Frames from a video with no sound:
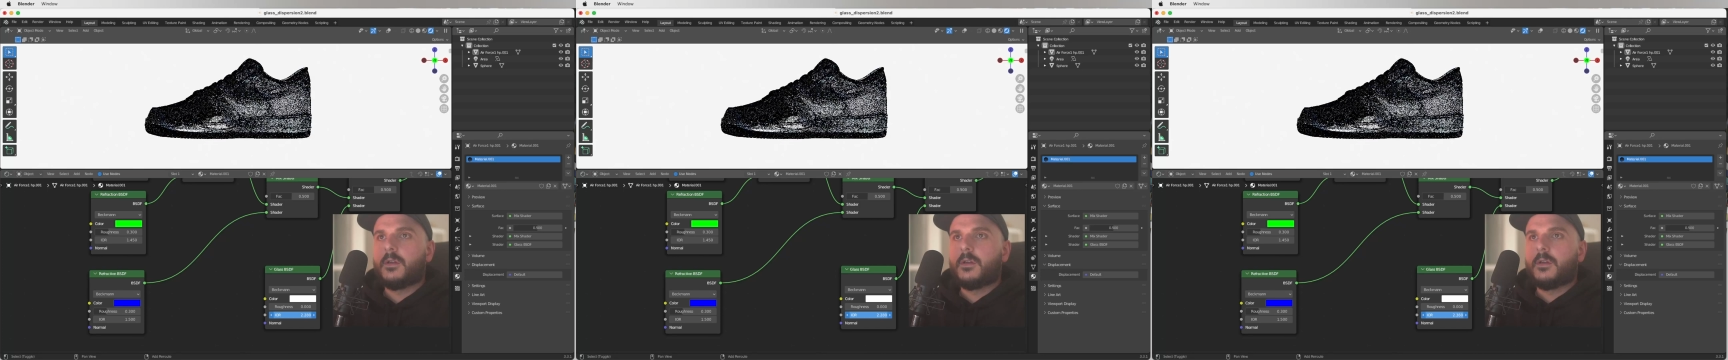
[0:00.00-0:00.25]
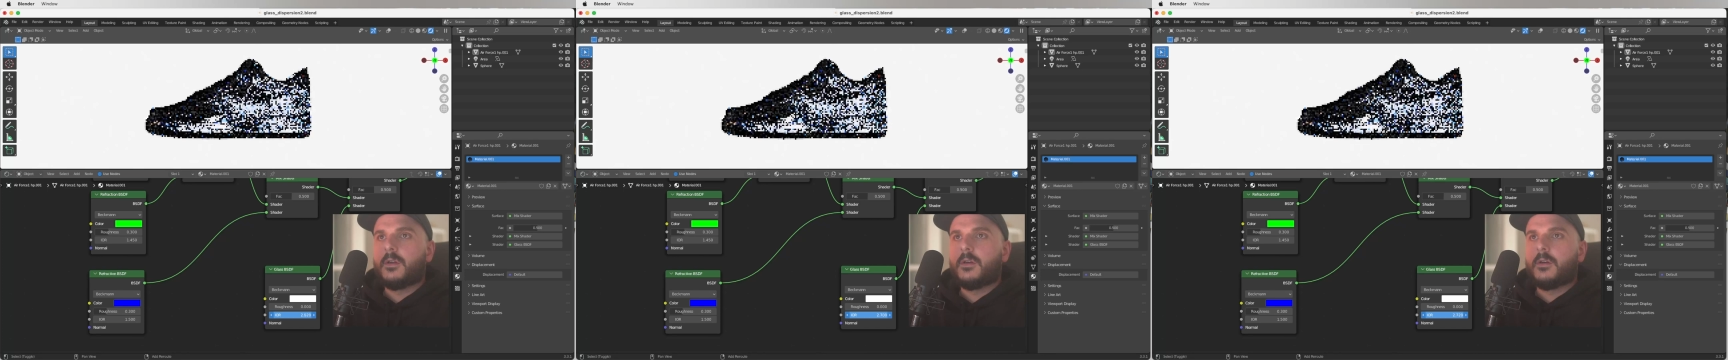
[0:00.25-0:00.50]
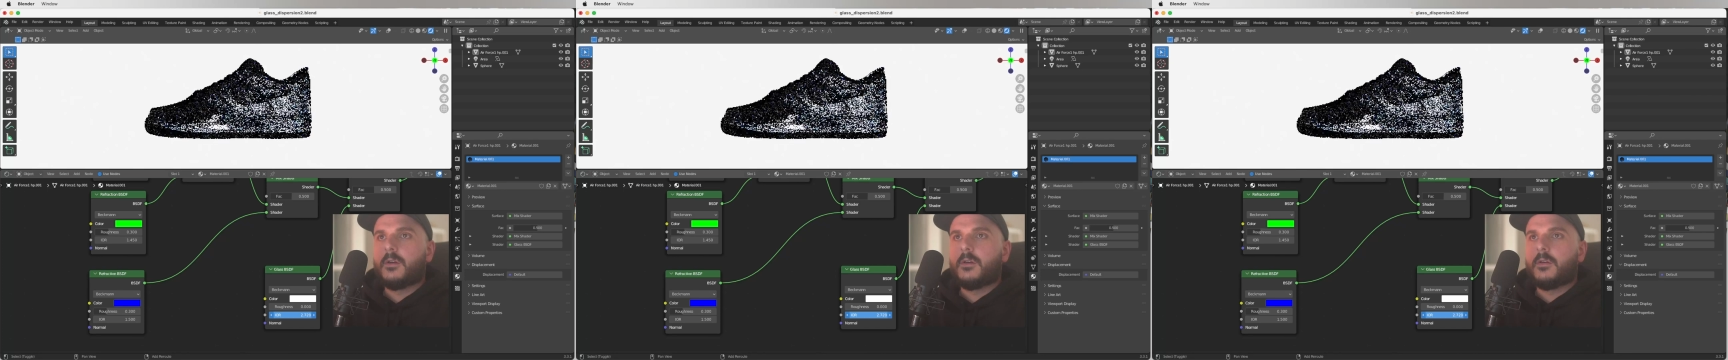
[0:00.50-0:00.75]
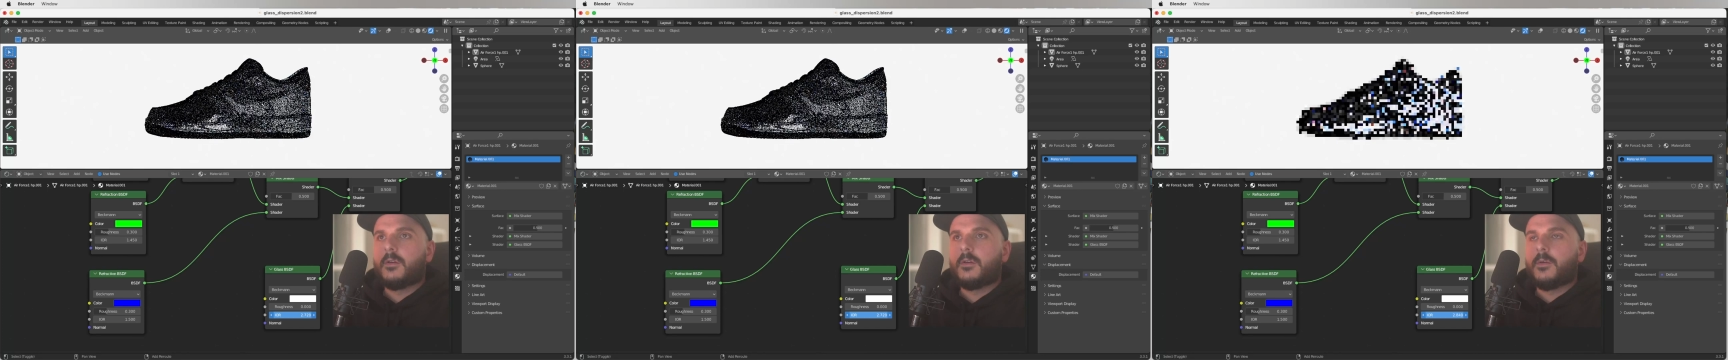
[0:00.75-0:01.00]

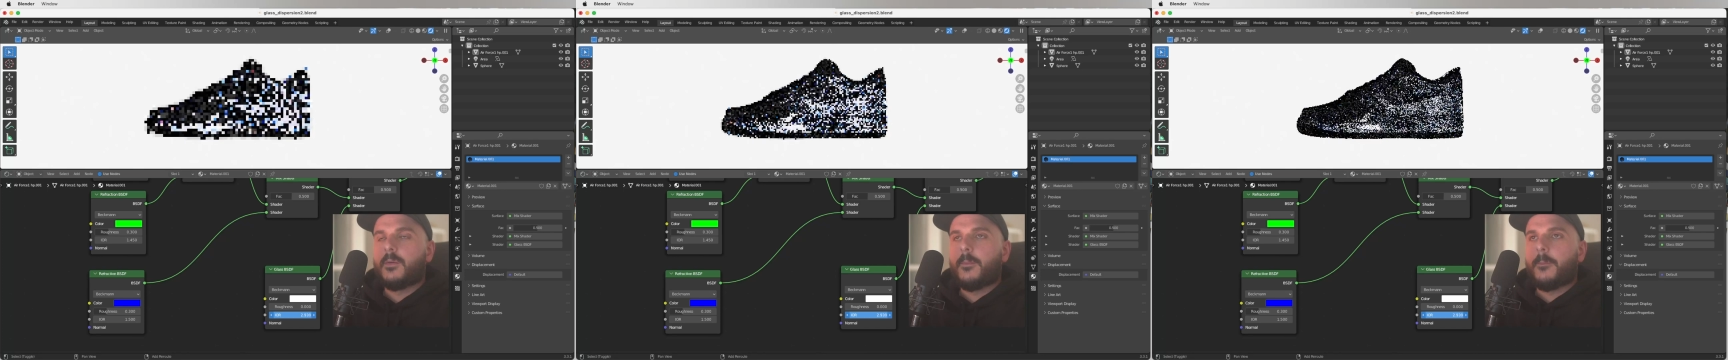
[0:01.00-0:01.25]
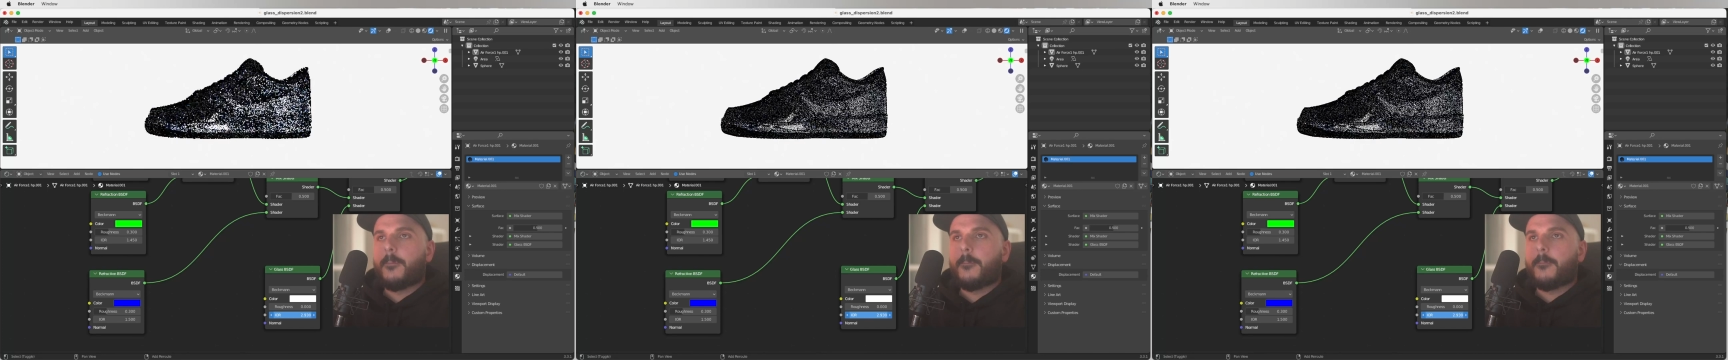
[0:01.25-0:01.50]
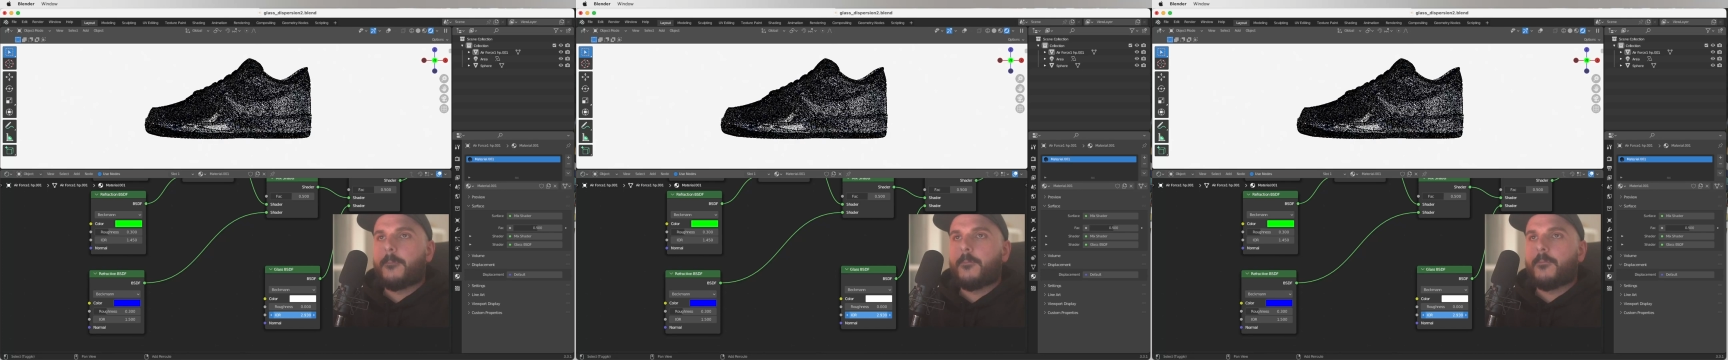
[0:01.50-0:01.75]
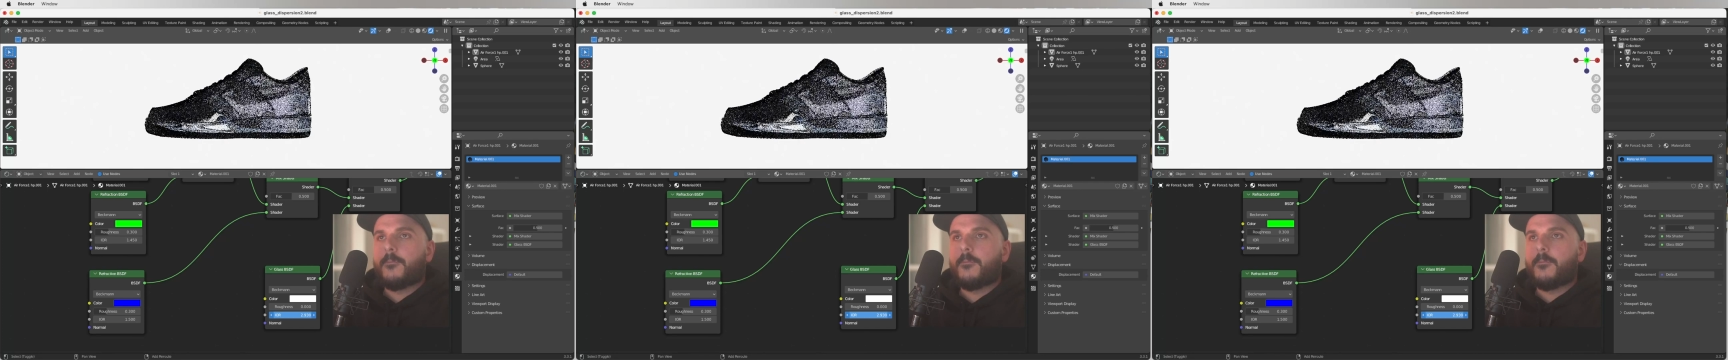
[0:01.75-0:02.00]

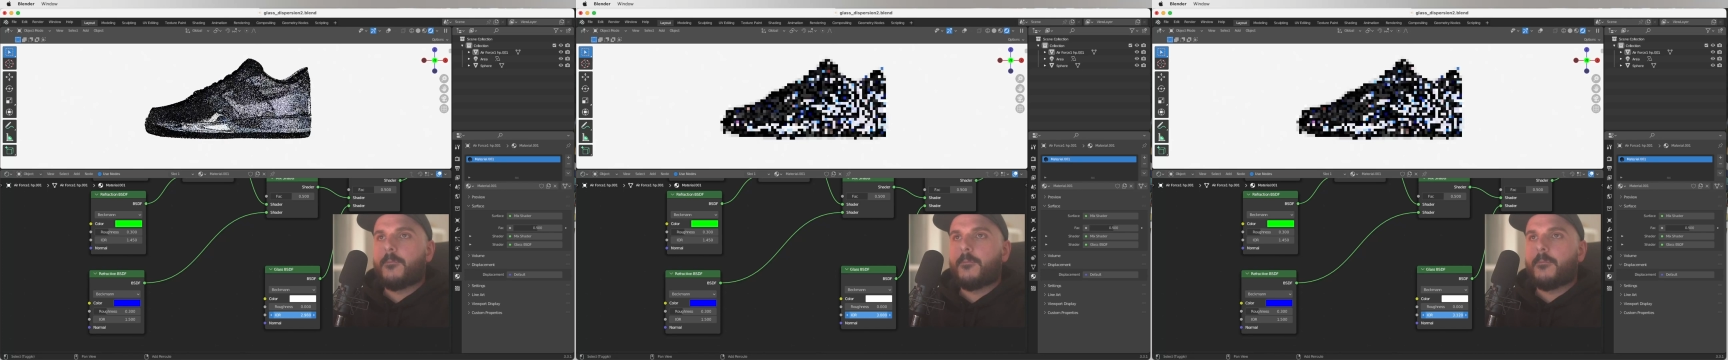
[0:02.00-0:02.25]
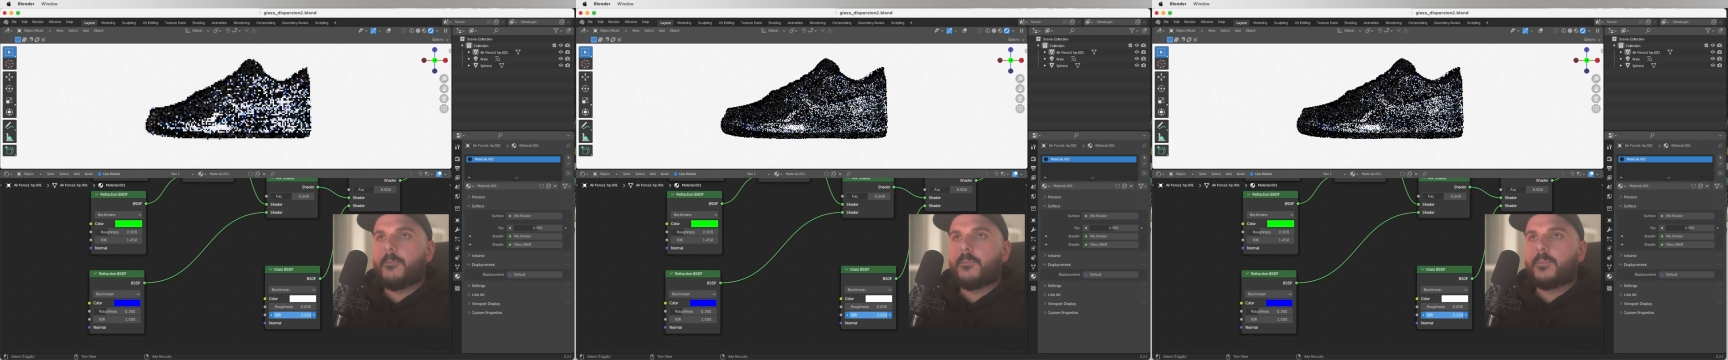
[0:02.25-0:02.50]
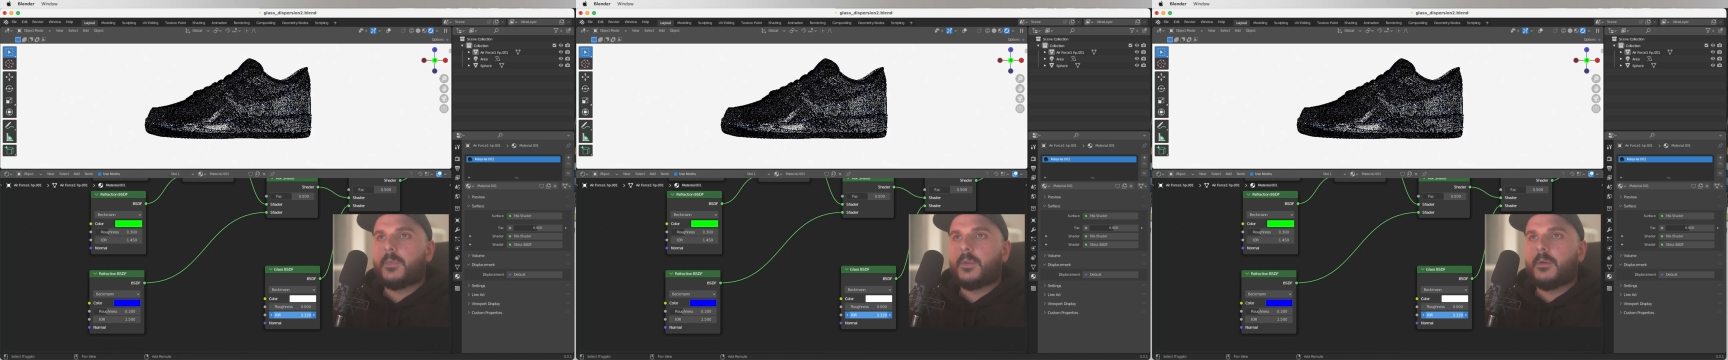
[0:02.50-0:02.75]
Nothing is said.